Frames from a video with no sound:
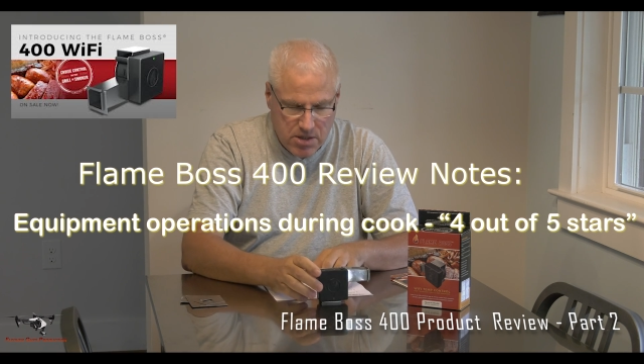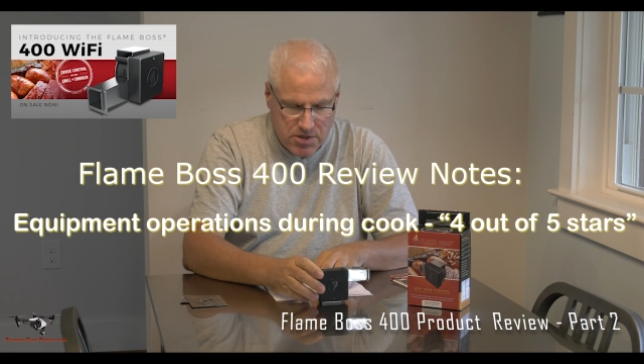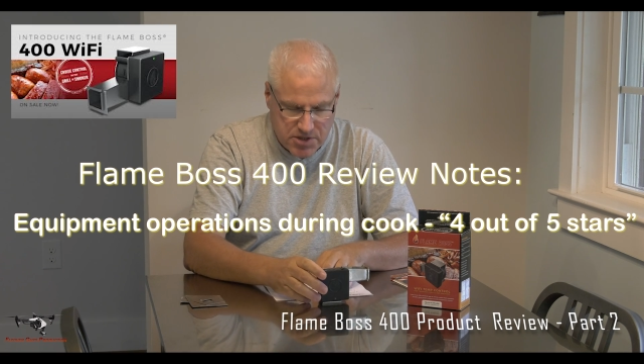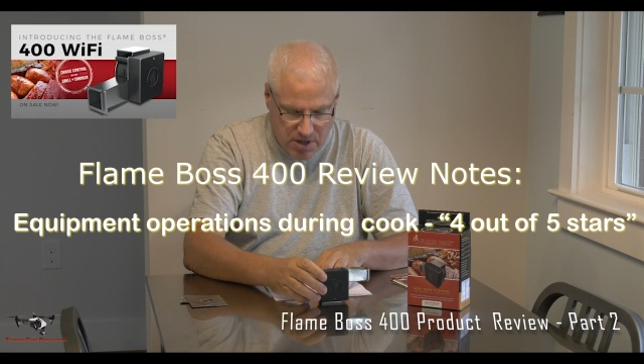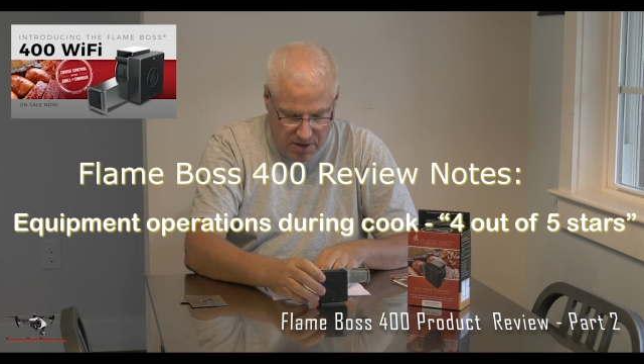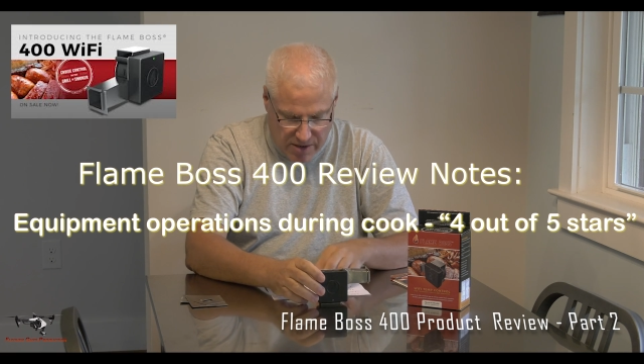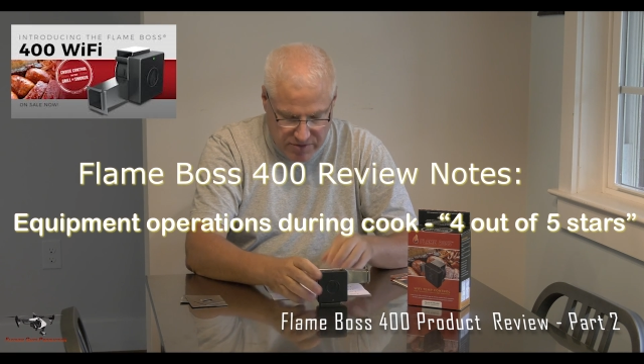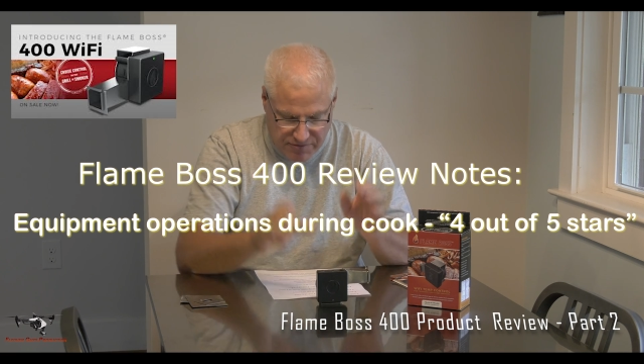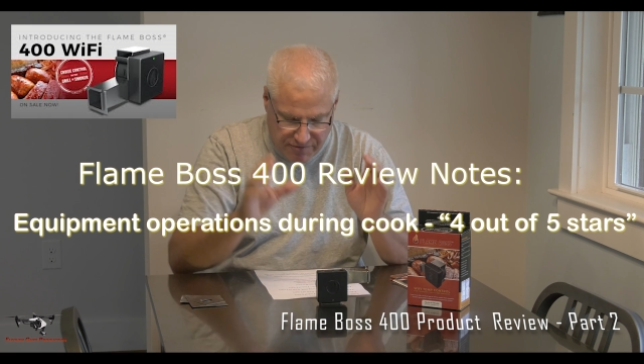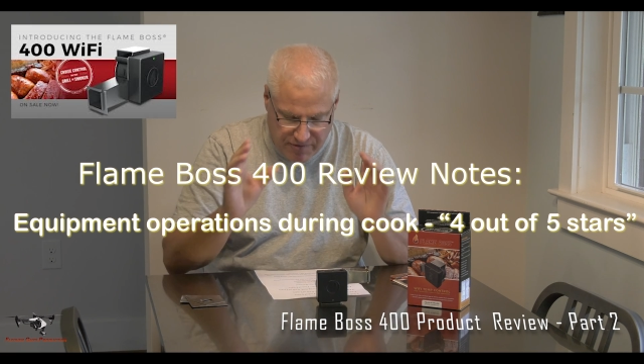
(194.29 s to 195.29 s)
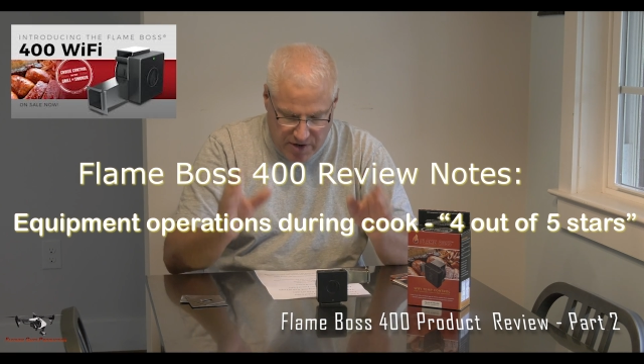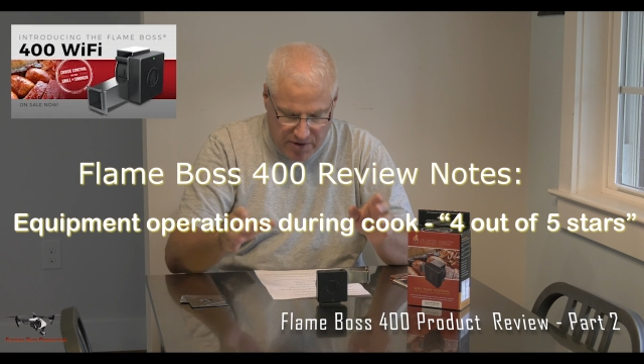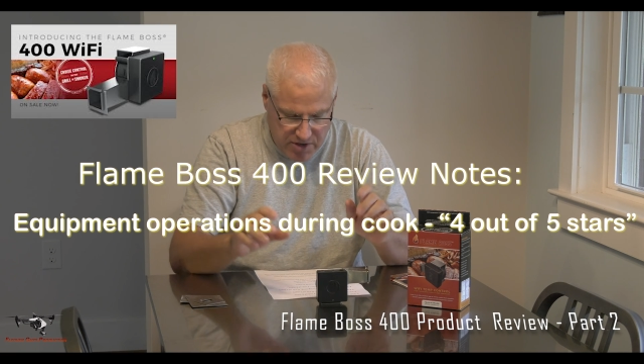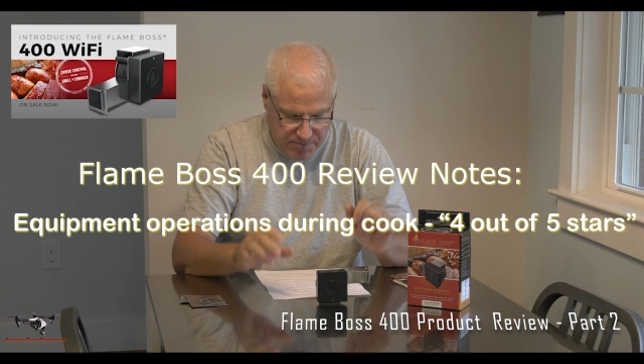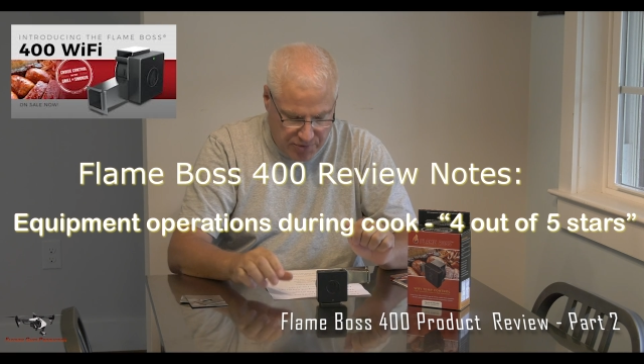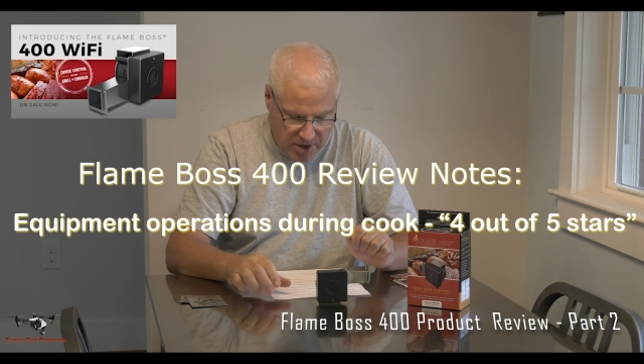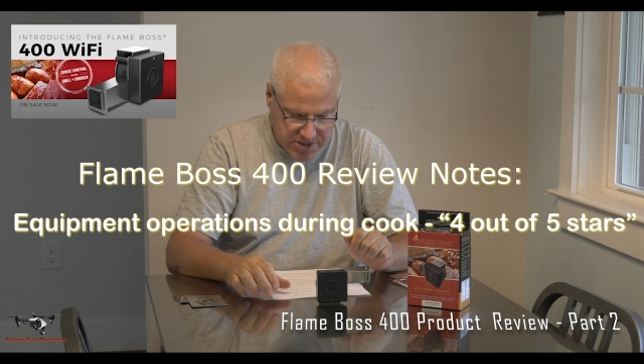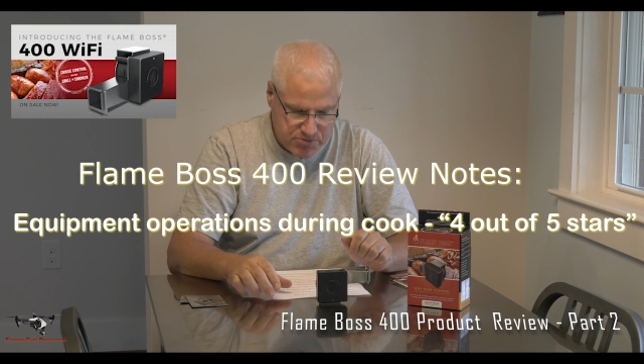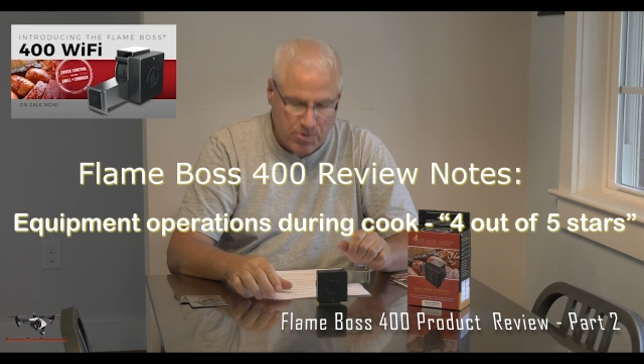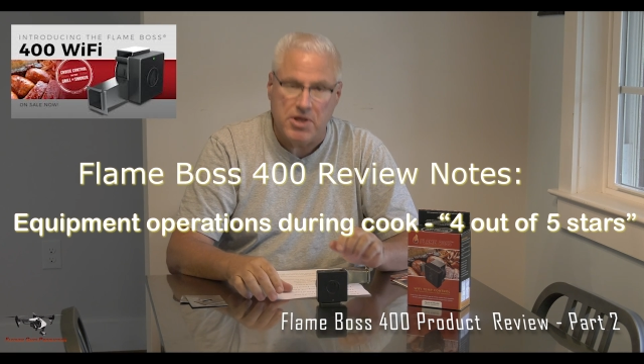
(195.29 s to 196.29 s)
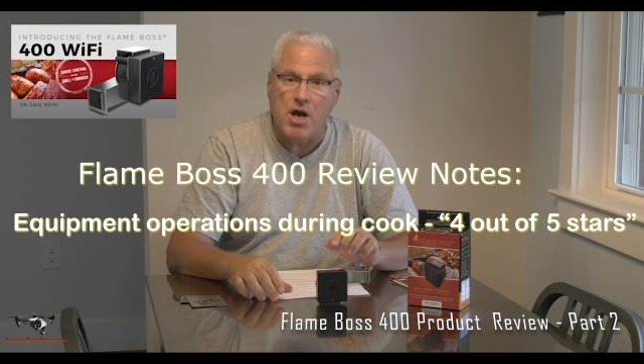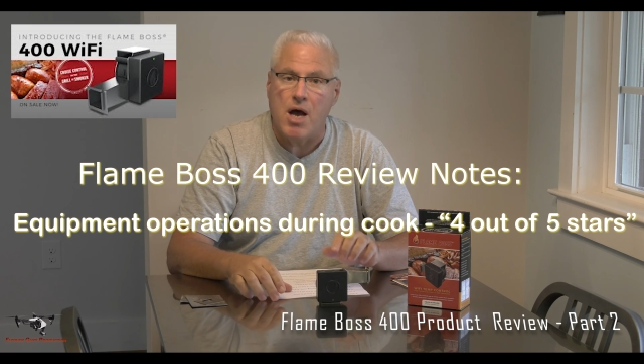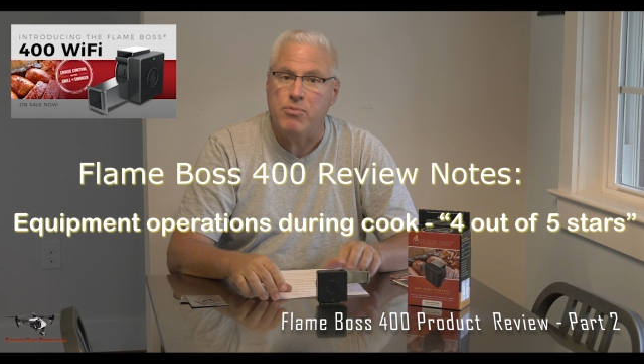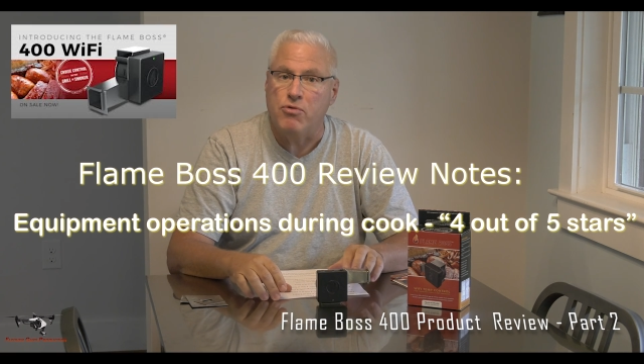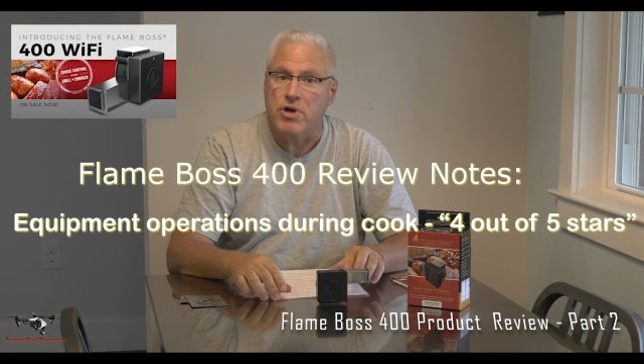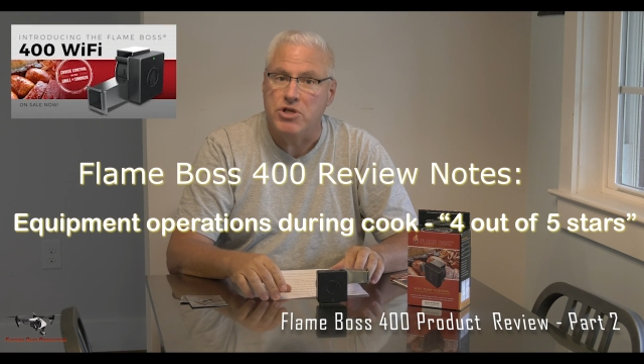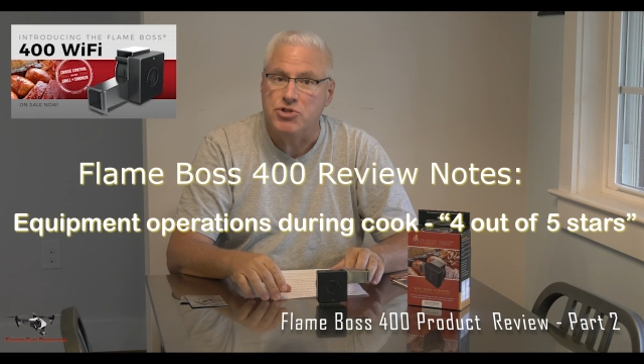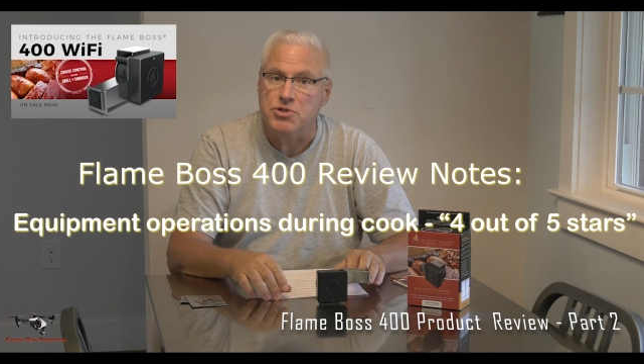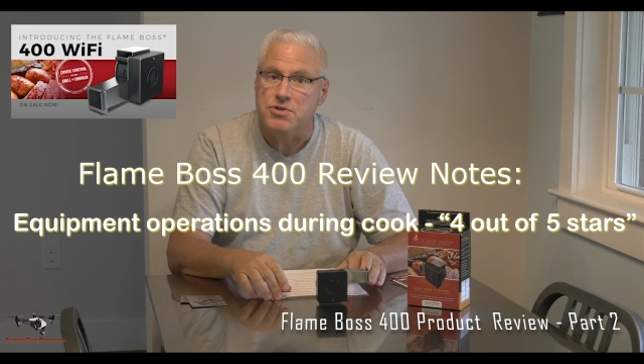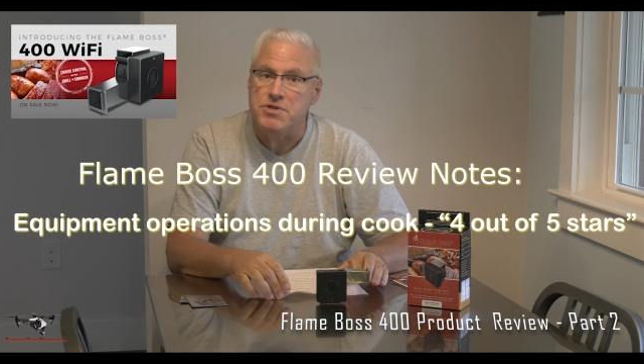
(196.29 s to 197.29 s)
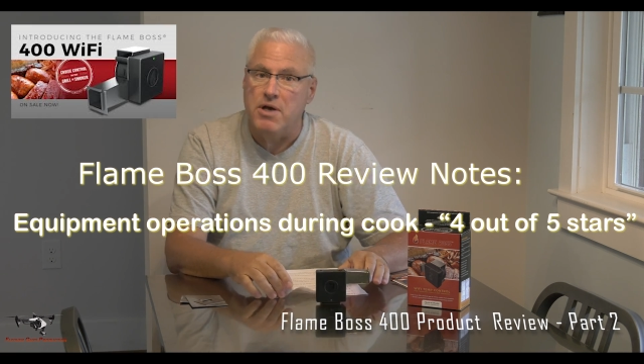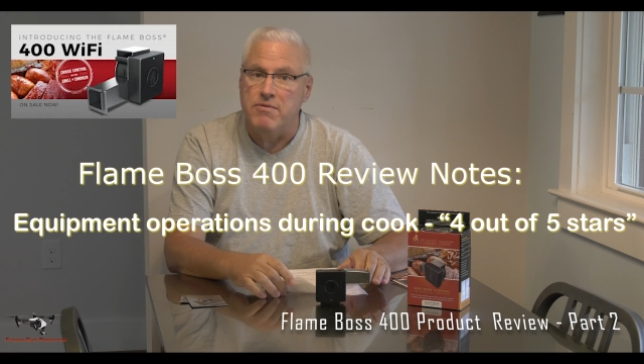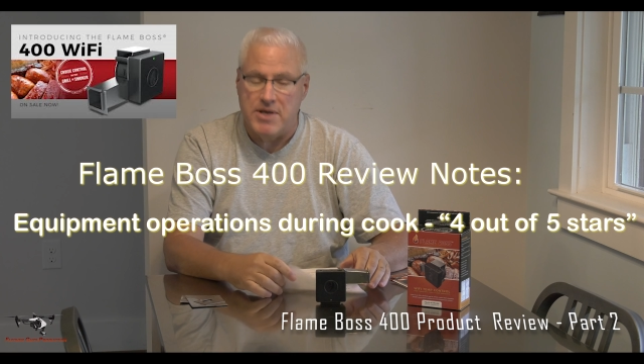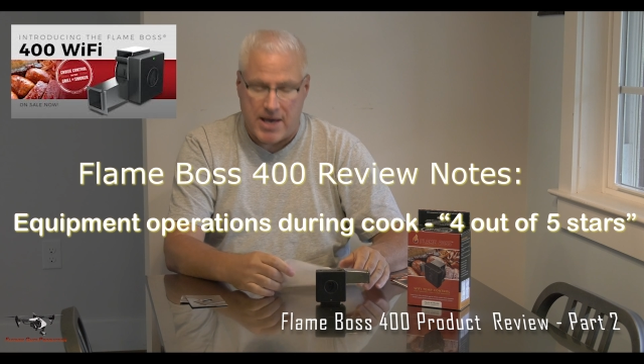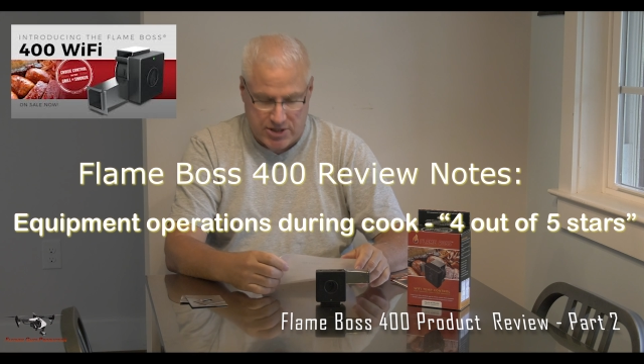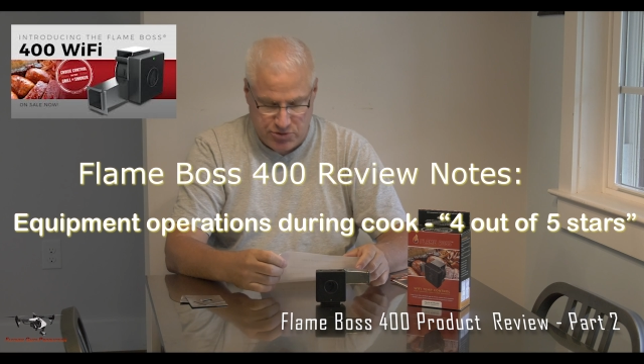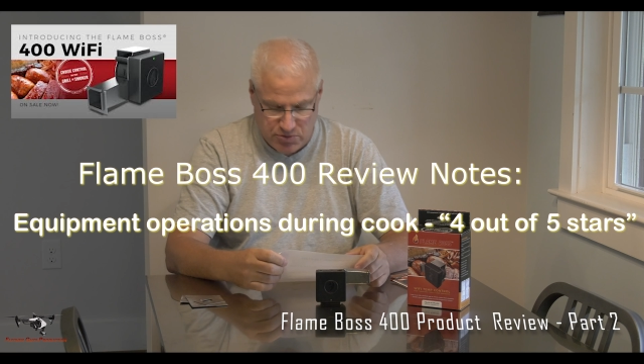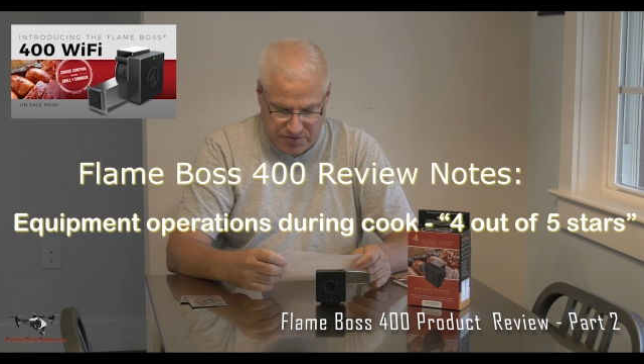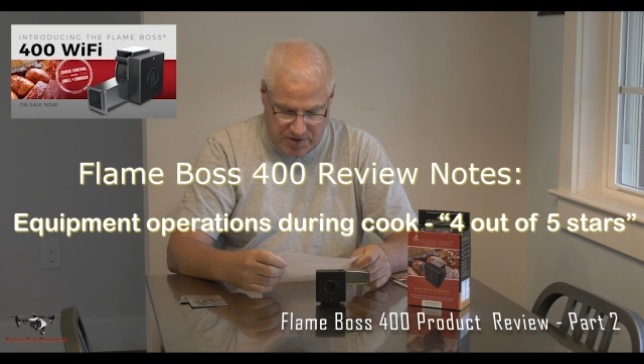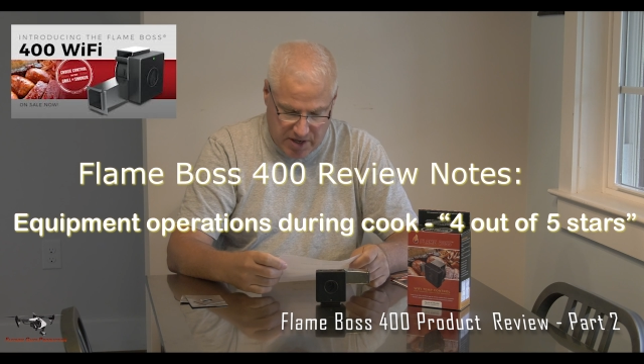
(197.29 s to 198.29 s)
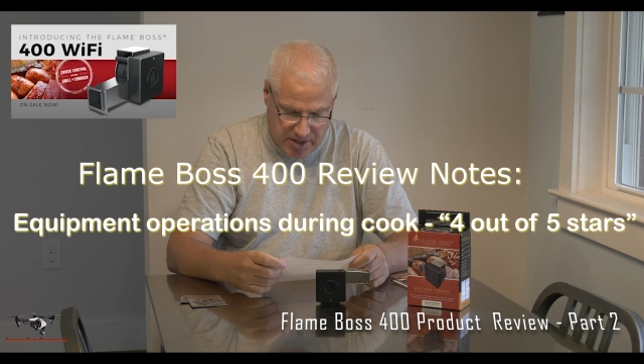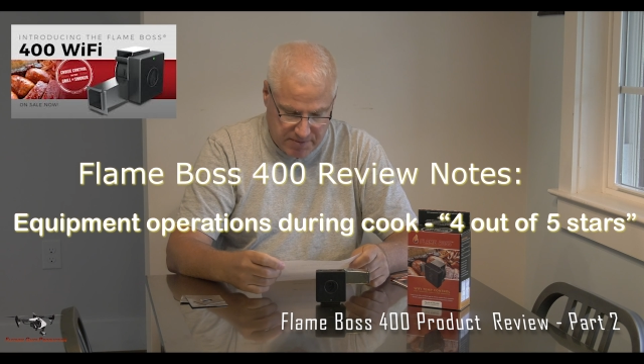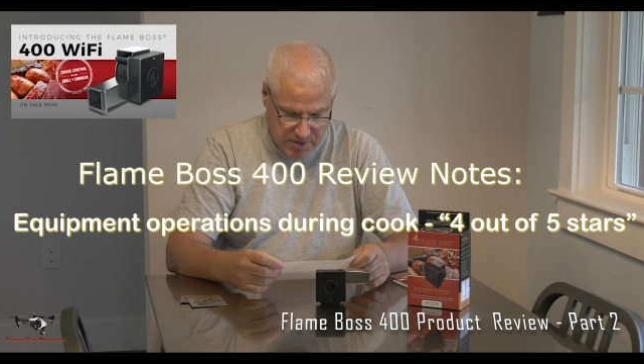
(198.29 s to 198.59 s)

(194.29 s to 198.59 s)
So I was very impressed with the operations of the actual fan.